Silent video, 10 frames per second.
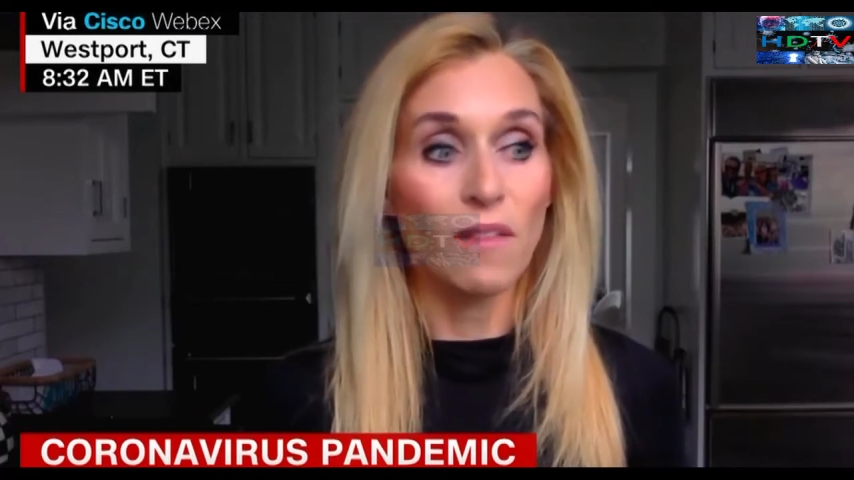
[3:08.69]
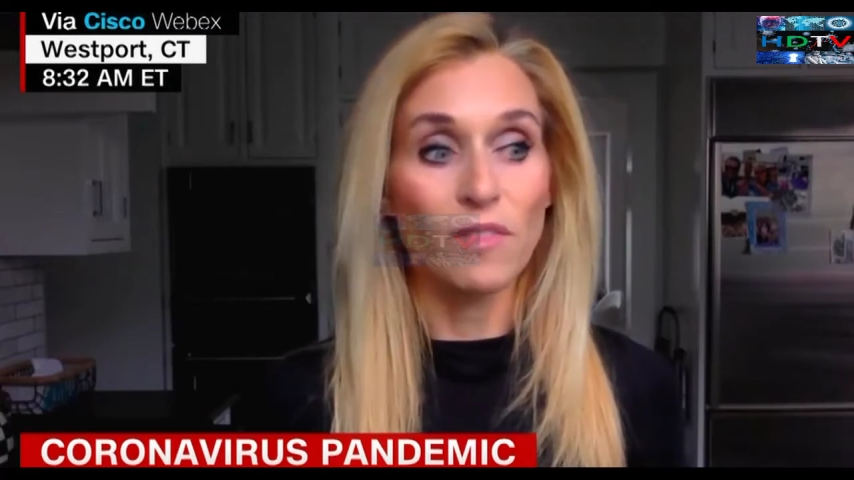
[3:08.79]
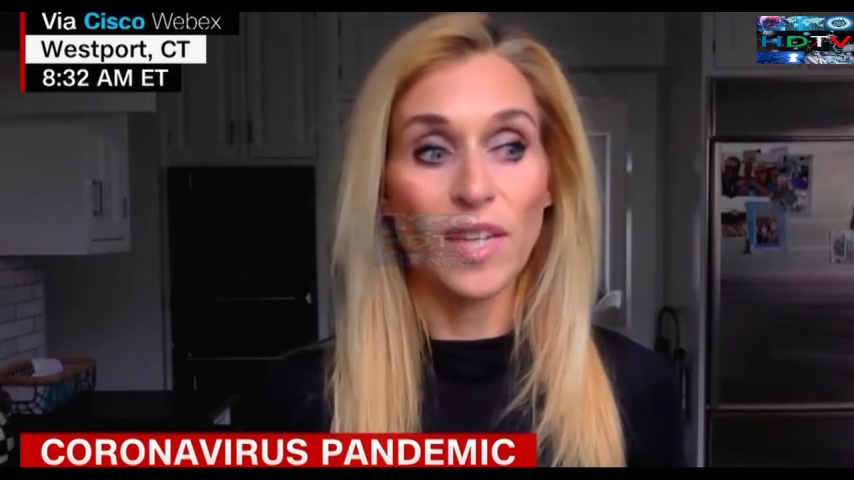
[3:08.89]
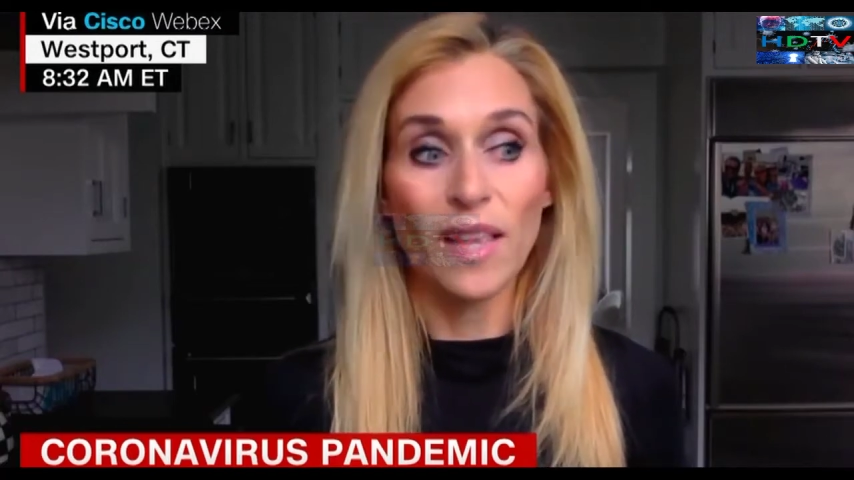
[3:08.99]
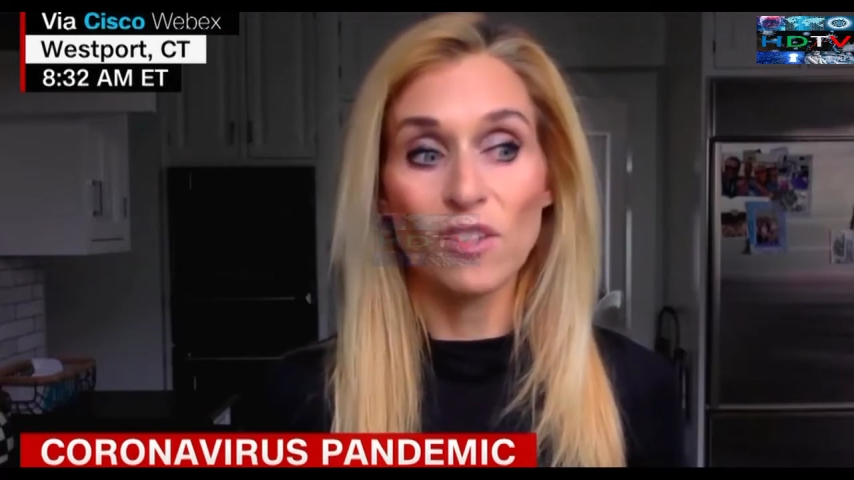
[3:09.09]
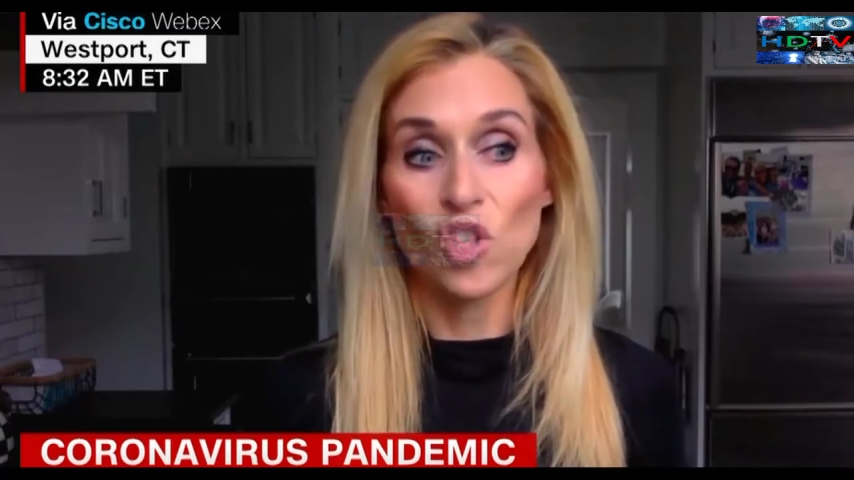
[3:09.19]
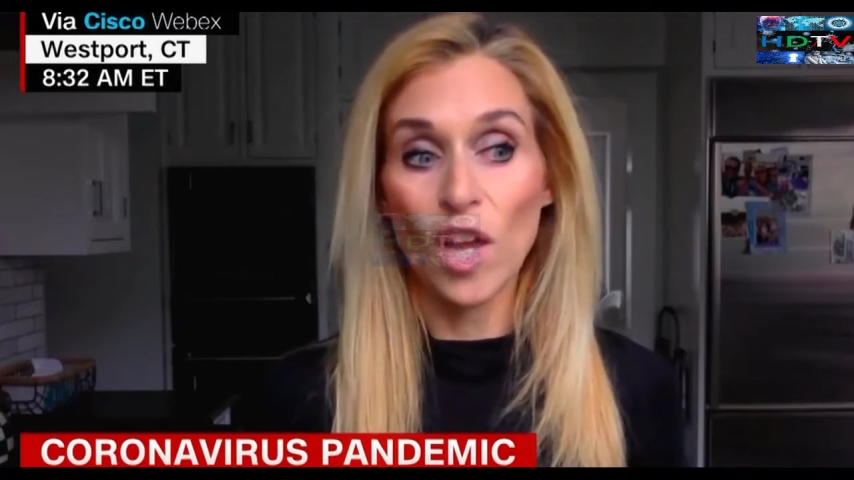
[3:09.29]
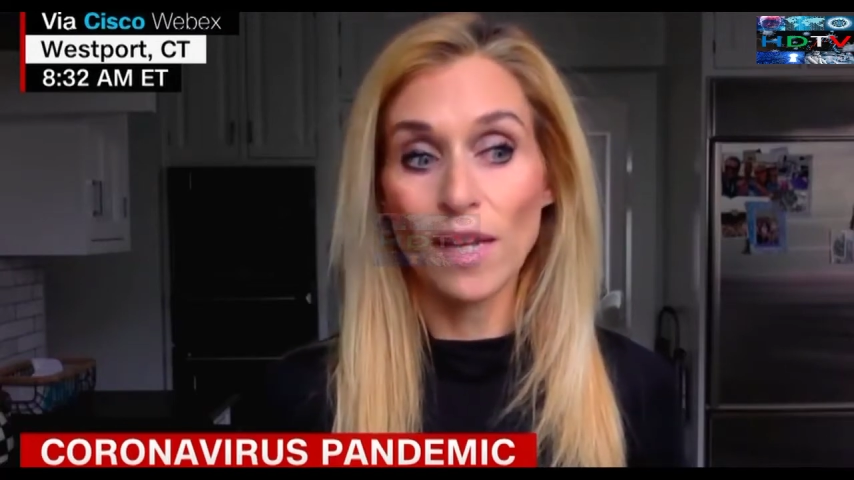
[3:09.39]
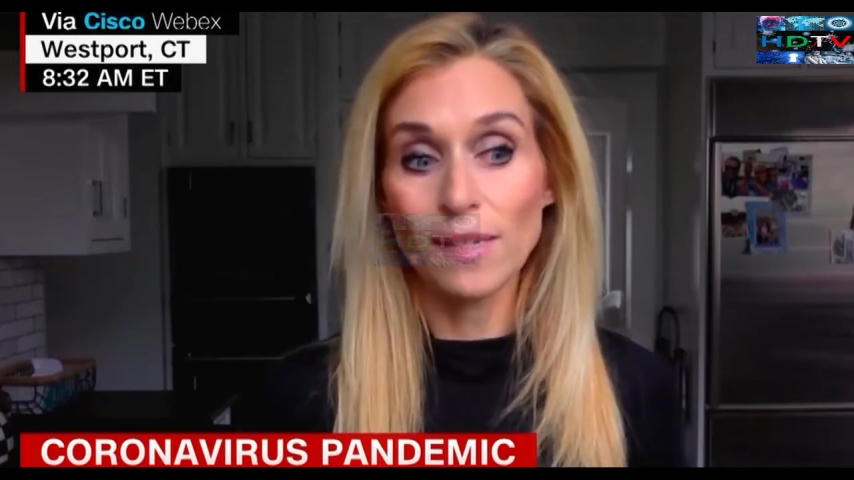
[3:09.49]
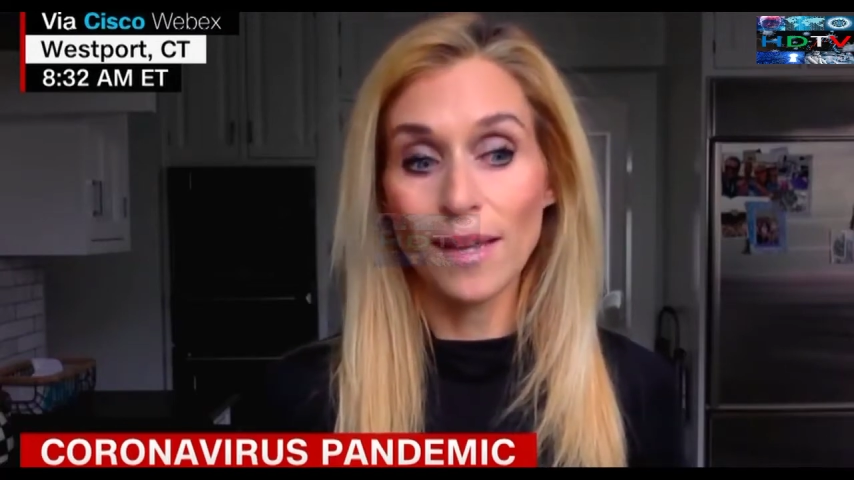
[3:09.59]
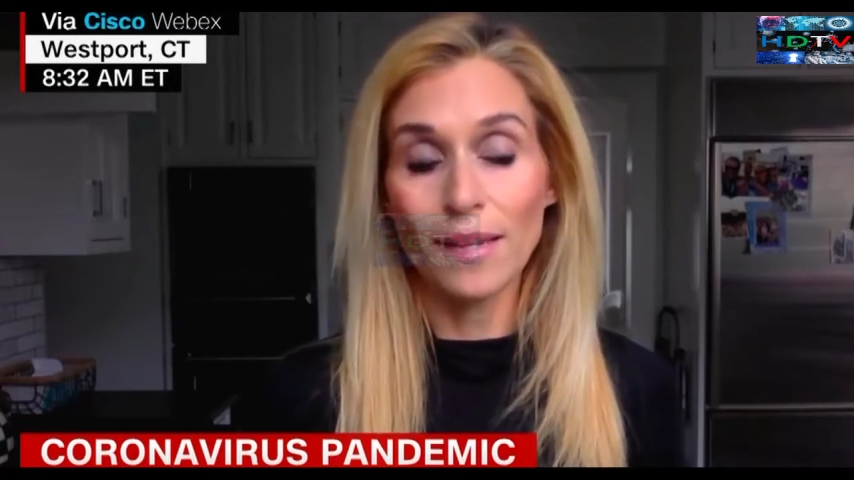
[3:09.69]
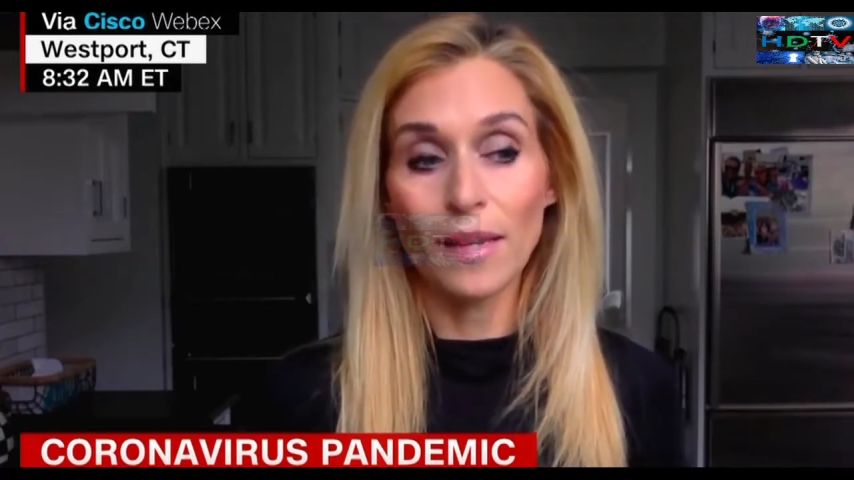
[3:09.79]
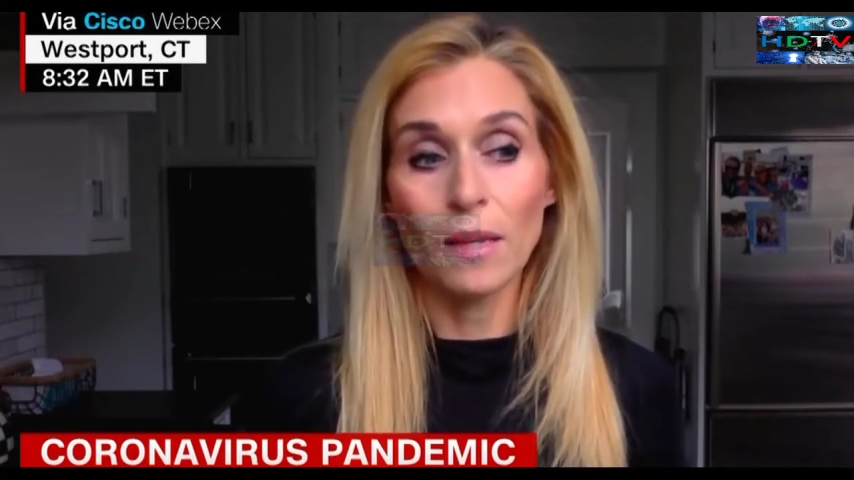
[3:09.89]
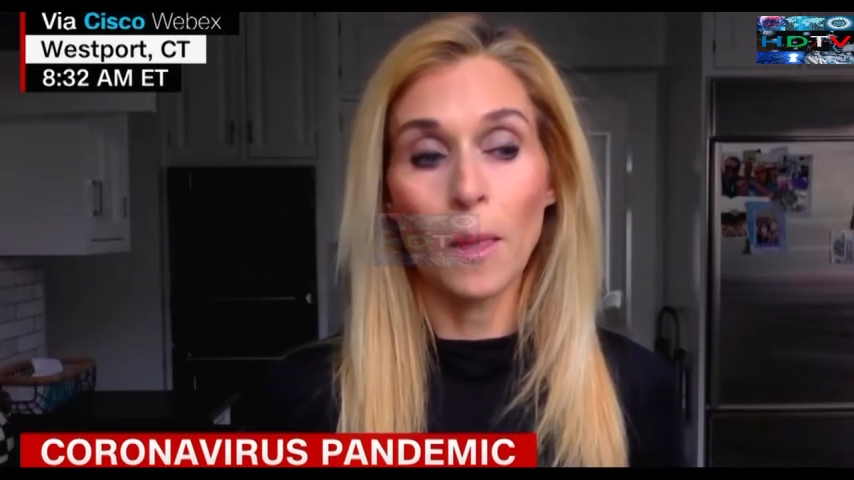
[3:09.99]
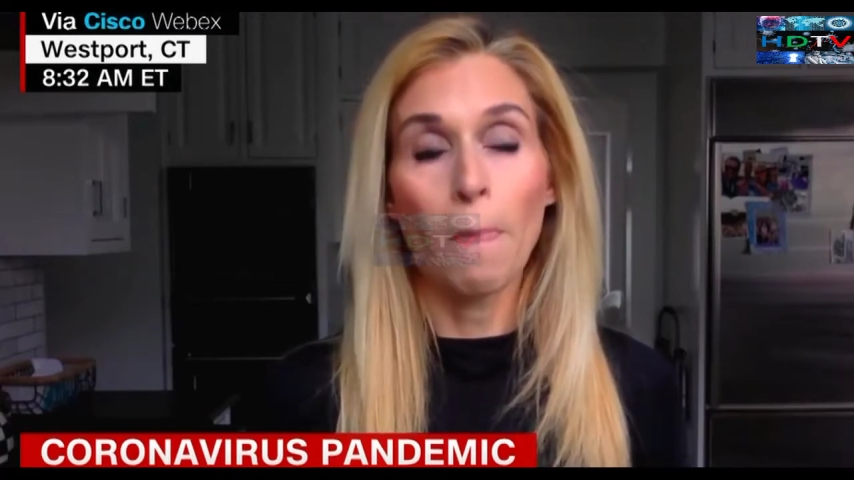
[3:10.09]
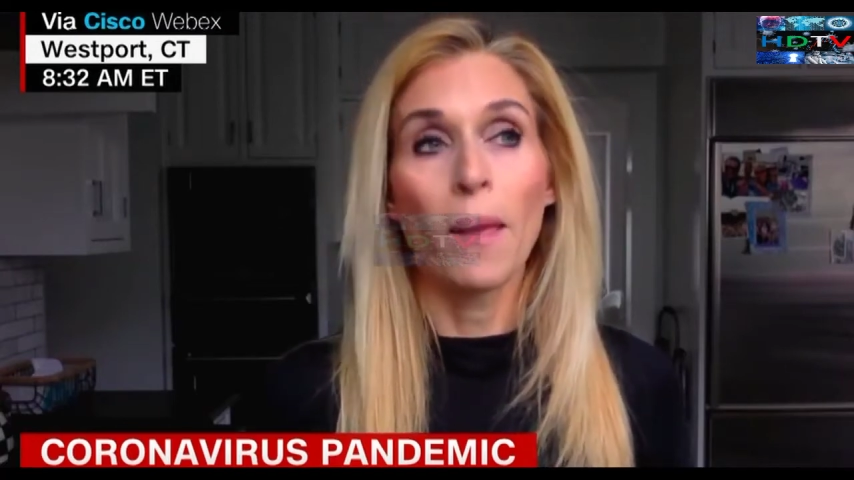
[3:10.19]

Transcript: every day they checked in.